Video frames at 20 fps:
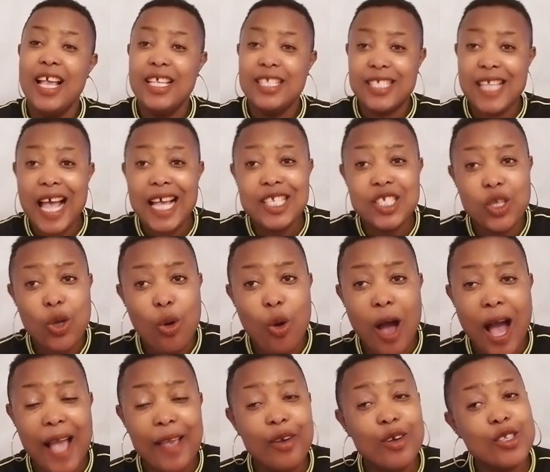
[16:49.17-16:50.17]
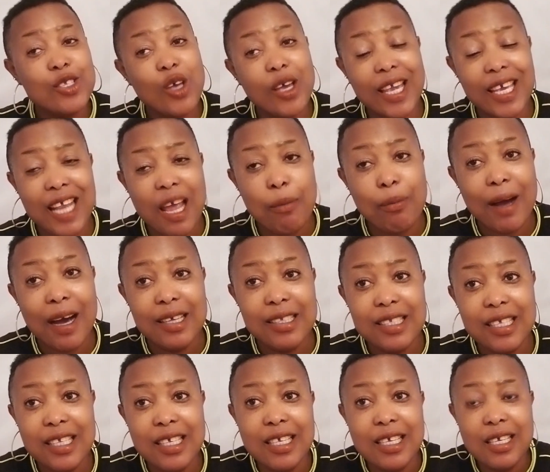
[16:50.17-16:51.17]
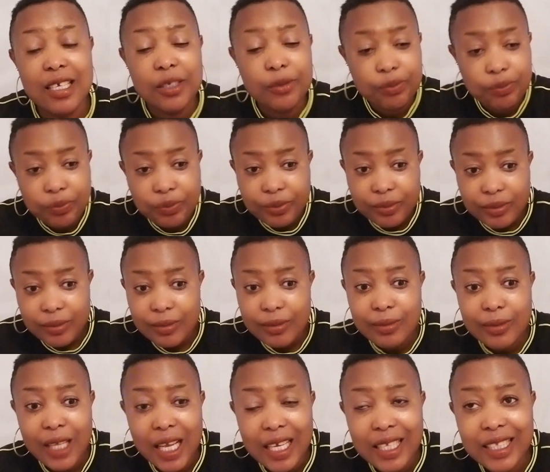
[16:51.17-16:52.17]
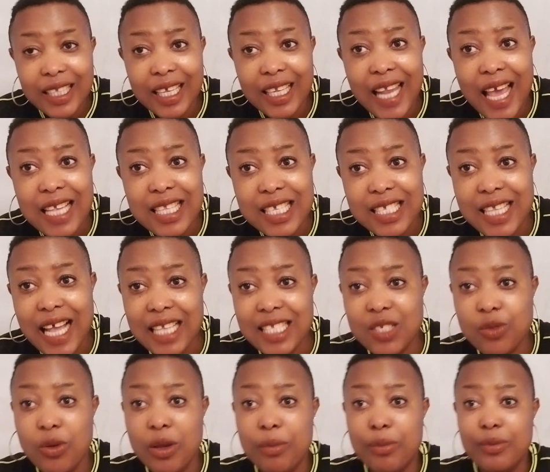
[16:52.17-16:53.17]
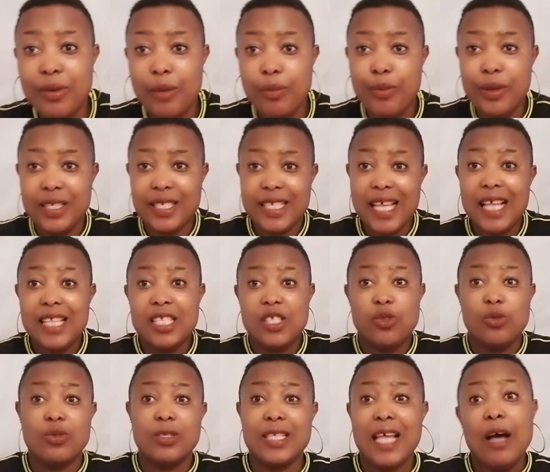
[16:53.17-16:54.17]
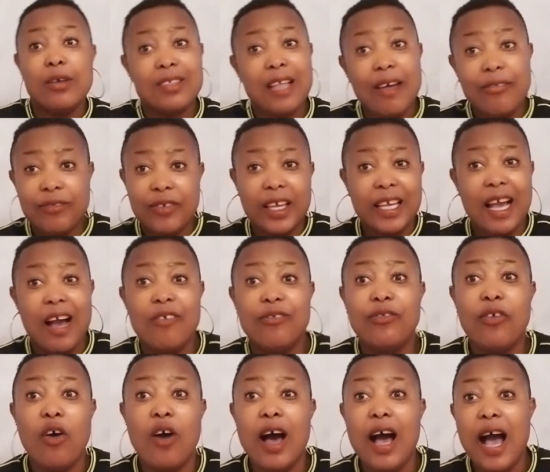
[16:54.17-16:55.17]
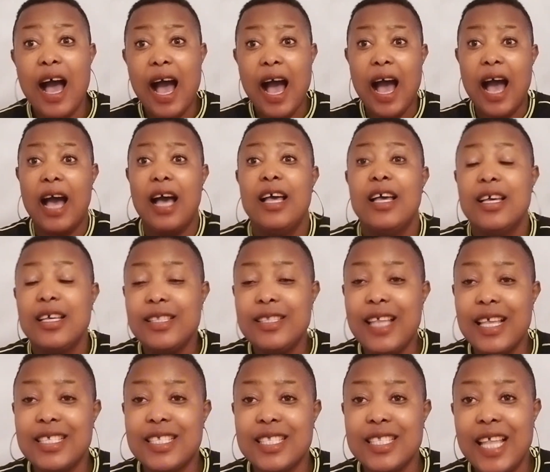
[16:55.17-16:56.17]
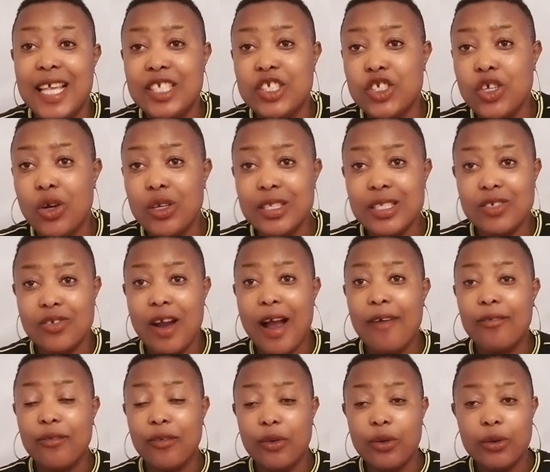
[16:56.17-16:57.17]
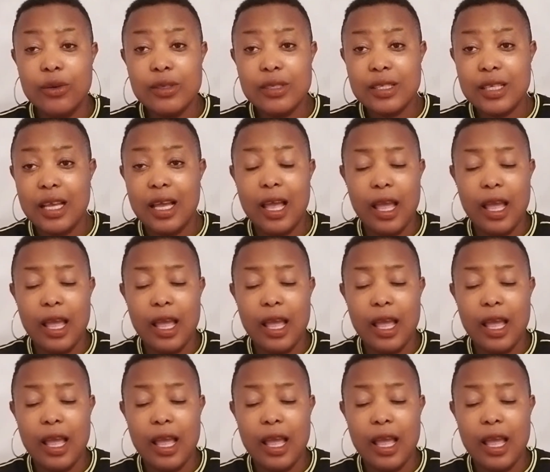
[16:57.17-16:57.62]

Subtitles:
Sejo, are you talking about the lady that will be sent to South Africa for her destination travels?